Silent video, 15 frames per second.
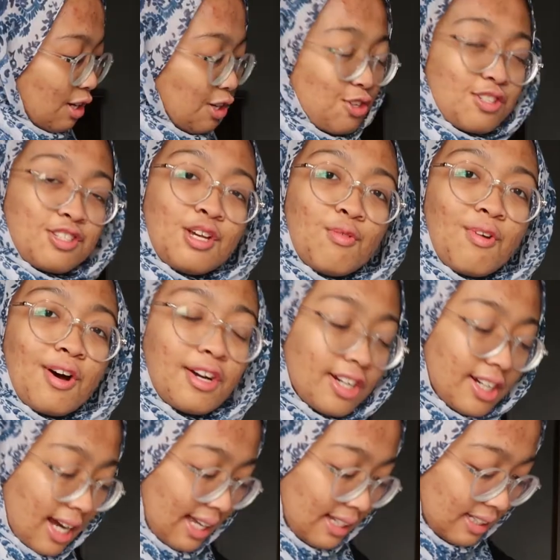Using
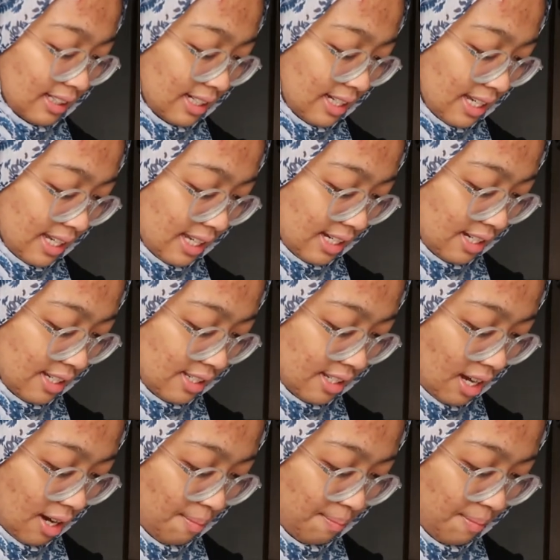watercolor is
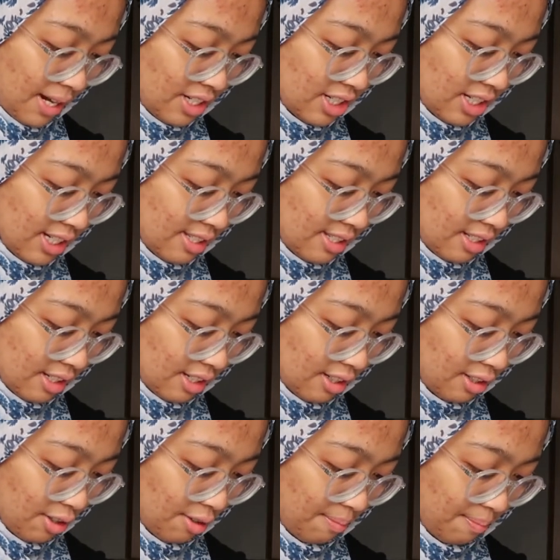much
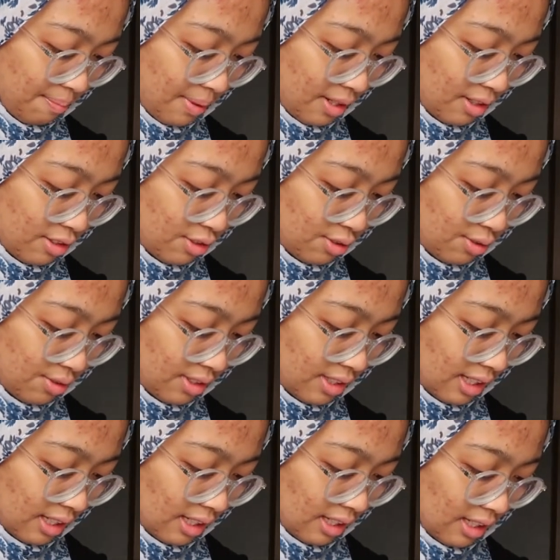easier compared to
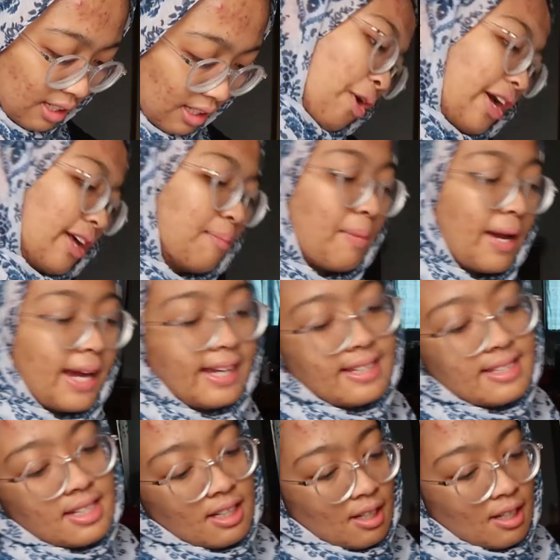the oil paint,